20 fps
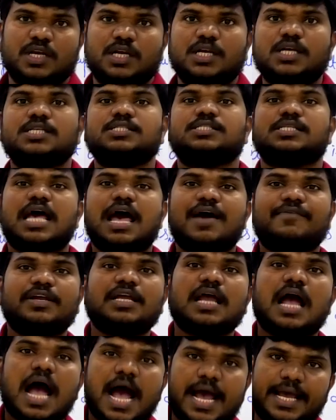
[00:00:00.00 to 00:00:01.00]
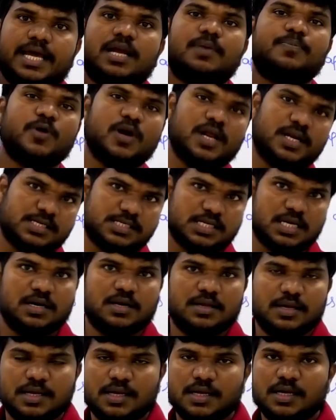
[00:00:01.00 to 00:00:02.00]
is having higher potential.
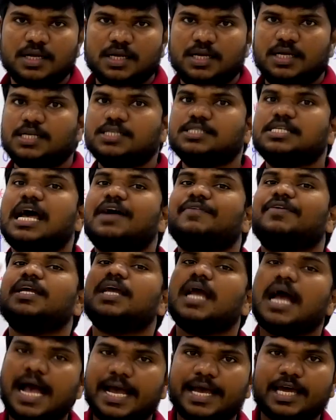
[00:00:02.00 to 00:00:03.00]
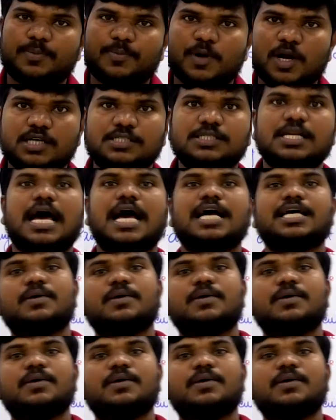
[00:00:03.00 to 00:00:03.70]
I